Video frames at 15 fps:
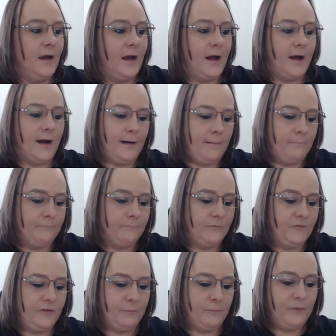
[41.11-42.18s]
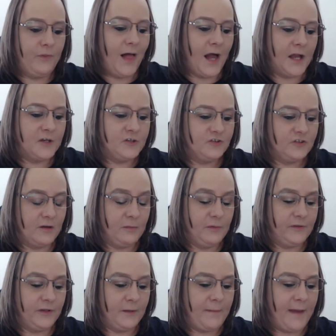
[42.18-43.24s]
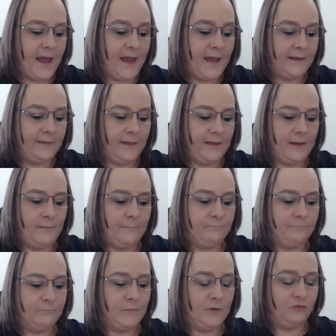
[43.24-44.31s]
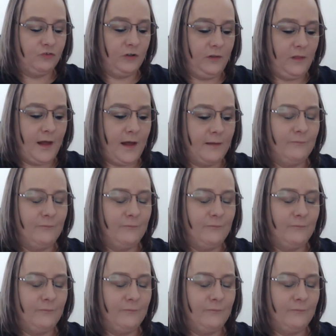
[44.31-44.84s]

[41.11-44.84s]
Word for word: um, some plush that was in a bag, like a mystery lot.